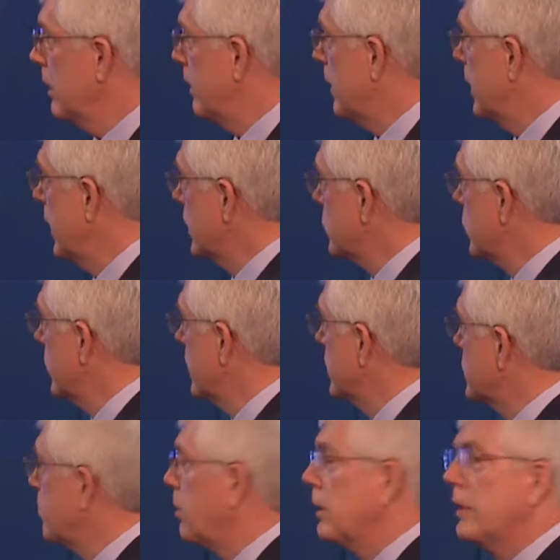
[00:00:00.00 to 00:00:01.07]
The next one
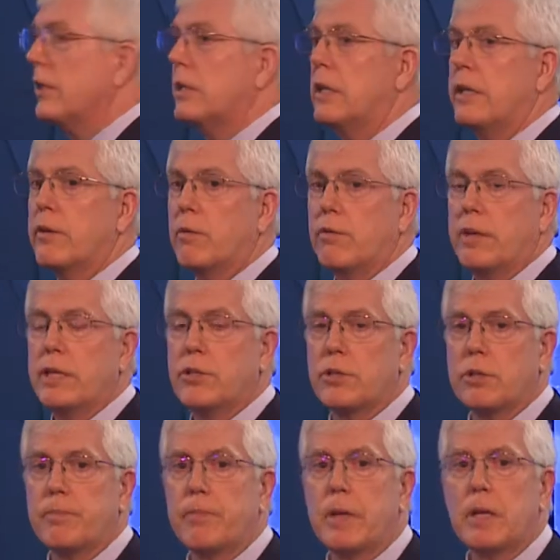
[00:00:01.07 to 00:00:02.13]
is political
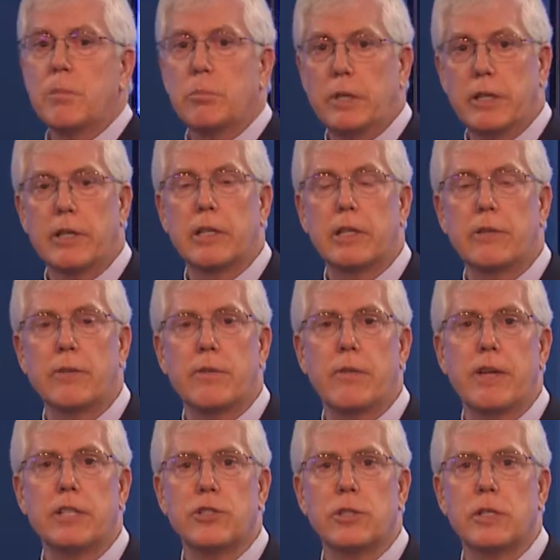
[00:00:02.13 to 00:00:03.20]
intervention. Political
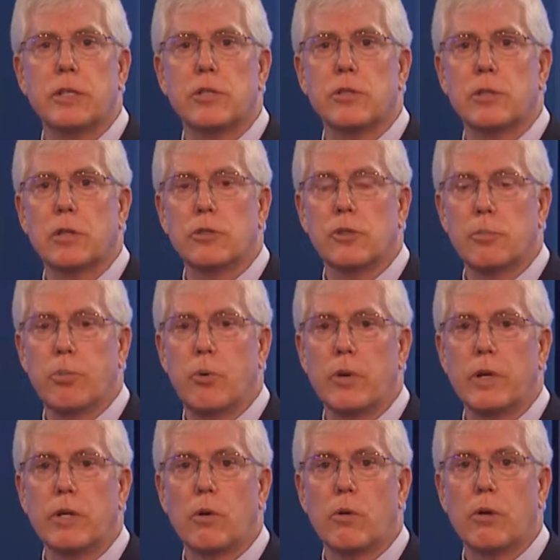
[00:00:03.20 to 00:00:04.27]
intervention is
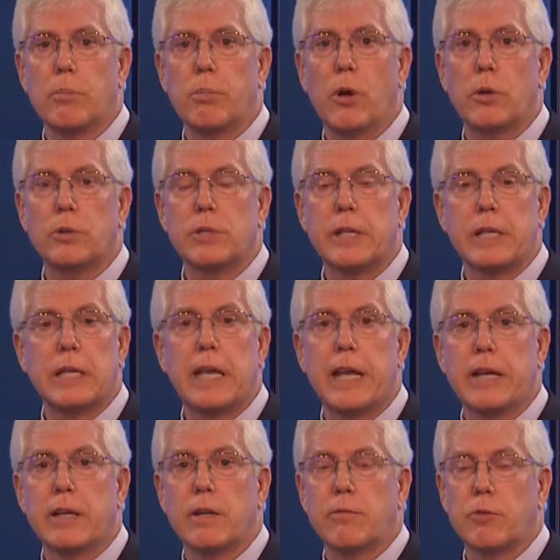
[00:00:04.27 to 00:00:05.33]
supporting or opposing a
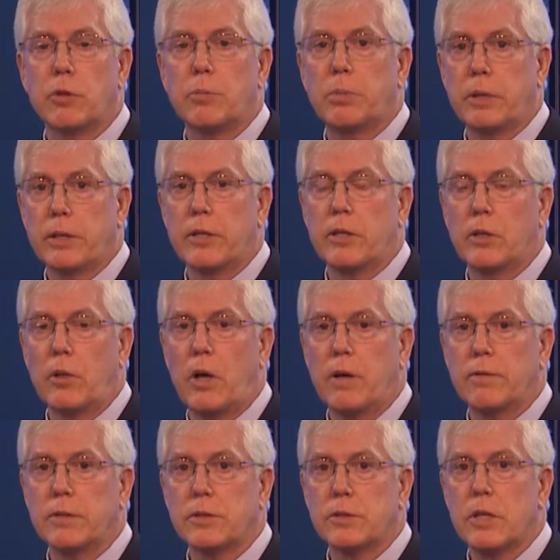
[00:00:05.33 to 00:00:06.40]
candidate for a political
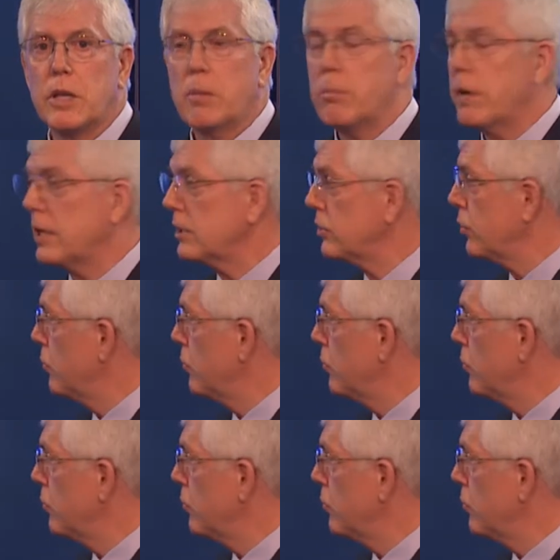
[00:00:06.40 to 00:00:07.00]
office. But as you